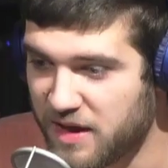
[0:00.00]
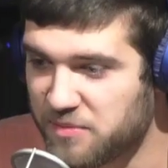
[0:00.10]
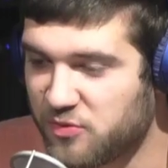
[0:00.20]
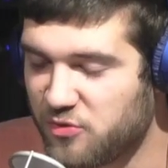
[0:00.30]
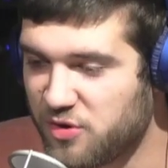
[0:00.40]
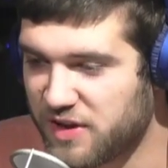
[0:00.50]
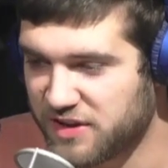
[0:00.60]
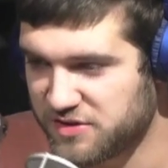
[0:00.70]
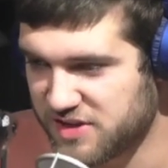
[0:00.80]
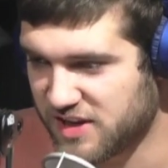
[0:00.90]
And before,
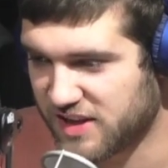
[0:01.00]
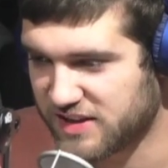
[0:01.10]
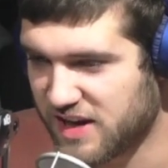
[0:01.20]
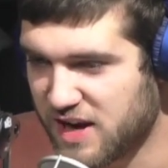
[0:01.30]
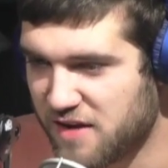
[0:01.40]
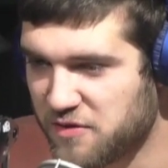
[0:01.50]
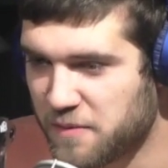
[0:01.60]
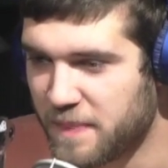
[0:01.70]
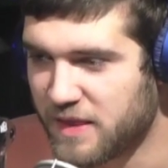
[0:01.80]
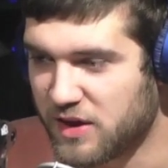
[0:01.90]
like you said, like they'd
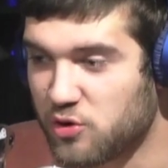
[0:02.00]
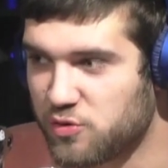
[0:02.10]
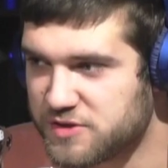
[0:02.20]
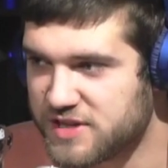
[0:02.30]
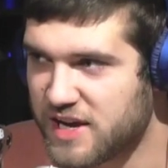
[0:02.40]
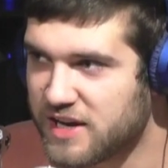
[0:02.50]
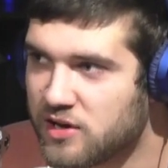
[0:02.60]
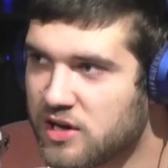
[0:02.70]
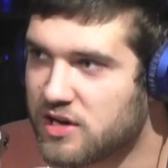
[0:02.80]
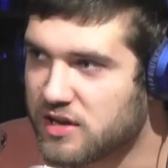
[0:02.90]
never. It would say
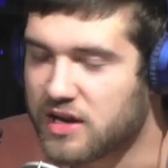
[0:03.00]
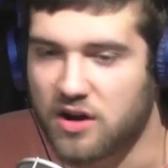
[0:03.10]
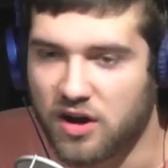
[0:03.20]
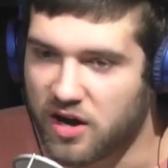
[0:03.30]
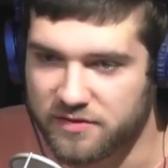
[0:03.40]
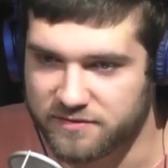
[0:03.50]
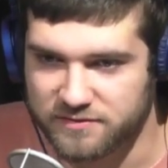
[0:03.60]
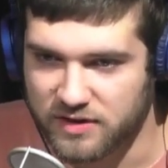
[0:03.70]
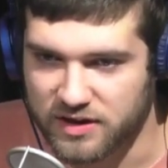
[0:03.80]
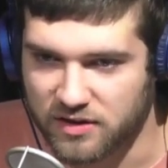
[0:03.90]
like
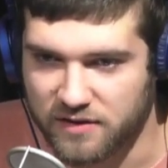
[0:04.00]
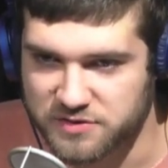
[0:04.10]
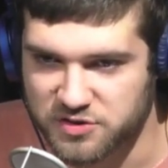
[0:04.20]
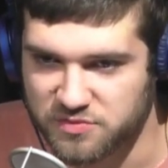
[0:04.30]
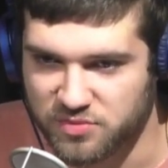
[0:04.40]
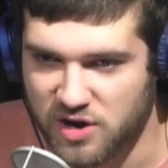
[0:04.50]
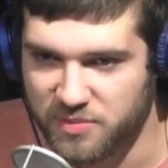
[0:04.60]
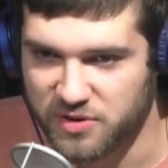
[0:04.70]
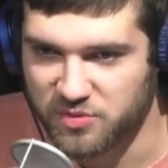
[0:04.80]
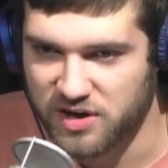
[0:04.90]
off a student
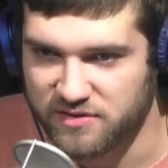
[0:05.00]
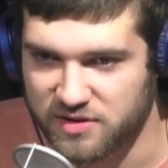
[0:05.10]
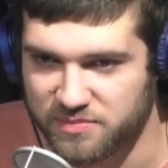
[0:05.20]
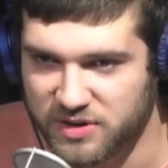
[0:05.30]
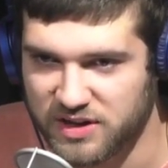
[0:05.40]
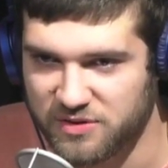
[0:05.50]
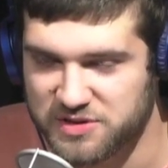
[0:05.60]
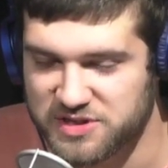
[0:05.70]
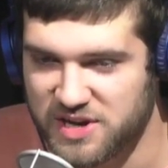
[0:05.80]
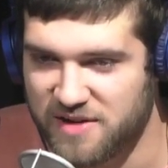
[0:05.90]
property, whatever. But it
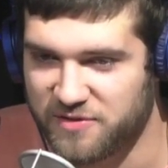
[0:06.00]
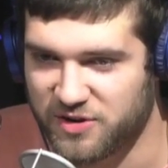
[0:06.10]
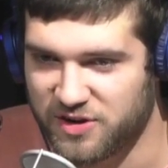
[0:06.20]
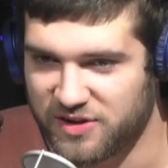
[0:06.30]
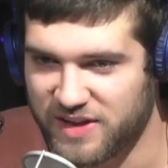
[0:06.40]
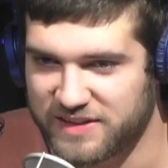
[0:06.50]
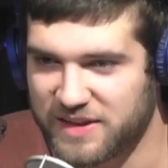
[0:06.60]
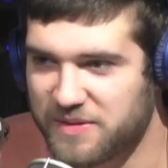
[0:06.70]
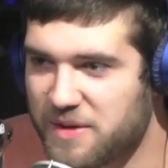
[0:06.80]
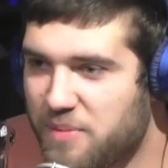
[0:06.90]
was never like
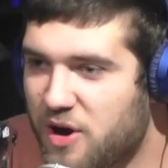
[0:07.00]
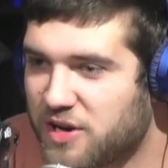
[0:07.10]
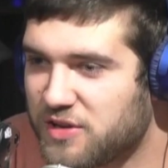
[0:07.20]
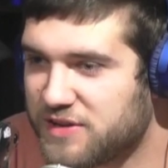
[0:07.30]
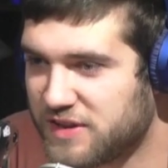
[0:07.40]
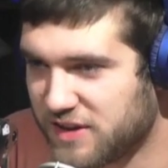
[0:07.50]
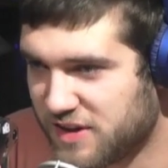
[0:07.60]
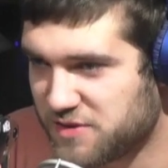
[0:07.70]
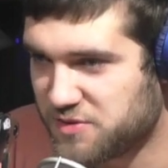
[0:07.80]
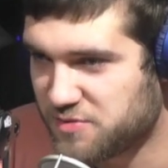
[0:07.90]
that parking lot that the
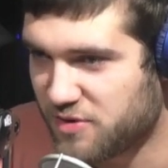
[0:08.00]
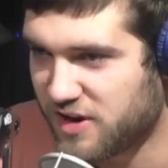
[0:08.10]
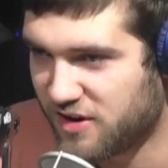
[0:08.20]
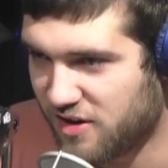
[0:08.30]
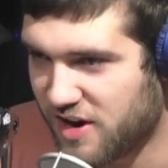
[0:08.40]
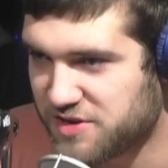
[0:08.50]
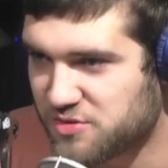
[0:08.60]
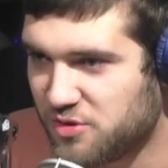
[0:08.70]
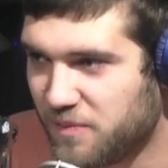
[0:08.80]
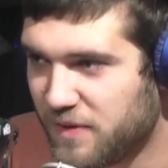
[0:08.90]
kids would smoke at our high
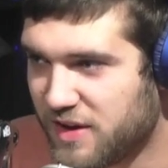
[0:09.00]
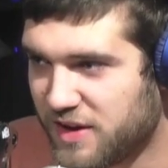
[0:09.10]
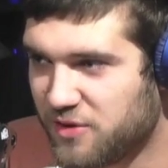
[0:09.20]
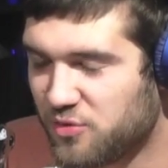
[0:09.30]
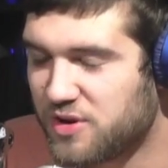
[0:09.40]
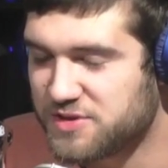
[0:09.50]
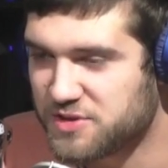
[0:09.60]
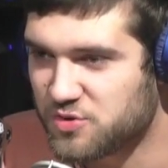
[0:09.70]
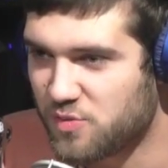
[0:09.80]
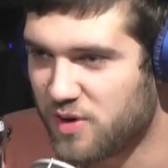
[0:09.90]
school. It was the
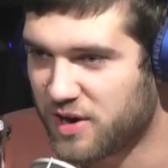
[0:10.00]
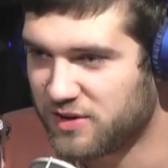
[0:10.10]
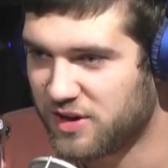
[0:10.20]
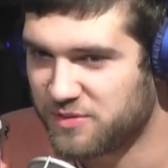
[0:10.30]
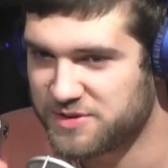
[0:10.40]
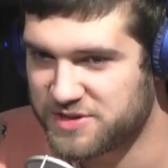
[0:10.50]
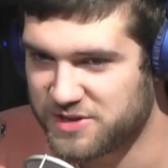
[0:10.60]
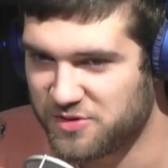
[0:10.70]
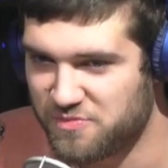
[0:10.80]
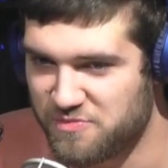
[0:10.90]
school parking lot. It was
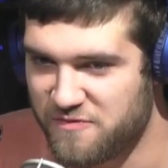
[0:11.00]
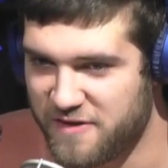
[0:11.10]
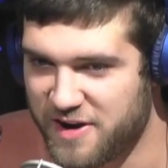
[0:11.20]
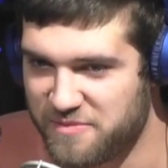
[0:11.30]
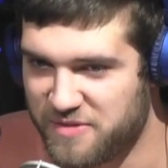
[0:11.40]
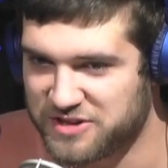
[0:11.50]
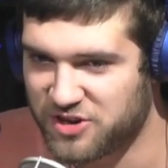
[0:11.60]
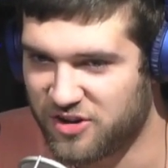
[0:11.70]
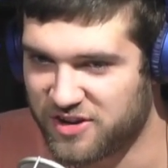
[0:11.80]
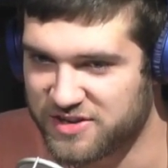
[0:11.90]
still very much
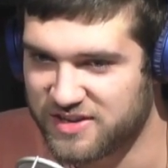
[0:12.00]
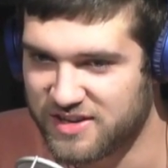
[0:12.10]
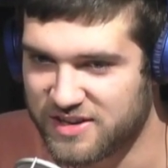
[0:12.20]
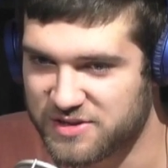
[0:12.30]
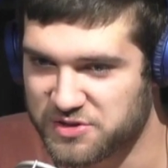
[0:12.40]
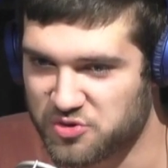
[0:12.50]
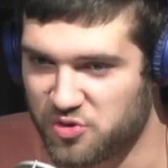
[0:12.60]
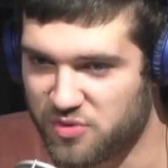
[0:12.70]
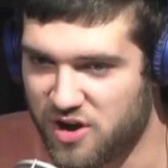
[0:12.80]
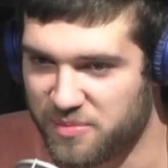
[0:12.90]
on
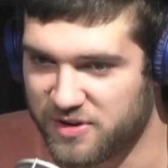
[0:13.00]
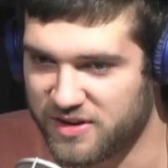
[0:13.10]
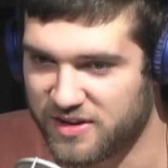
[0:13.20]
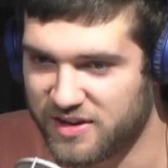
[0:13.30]
school property.